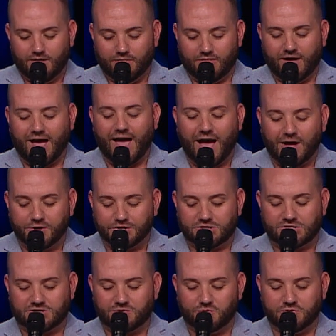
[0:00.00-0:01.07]
The
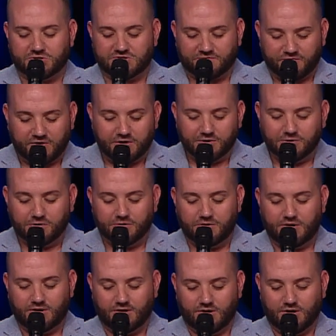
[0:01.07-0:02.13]
house was
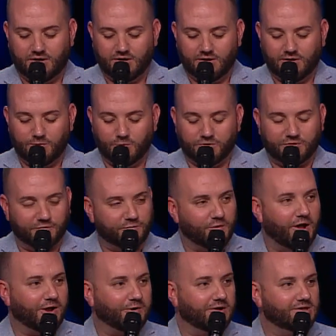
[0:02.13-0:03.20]
filled with the
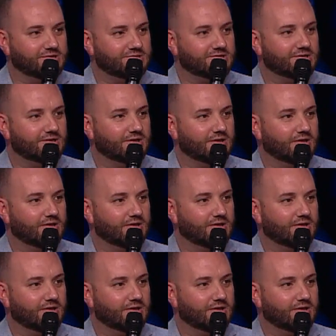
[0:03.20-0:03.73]
fragrance.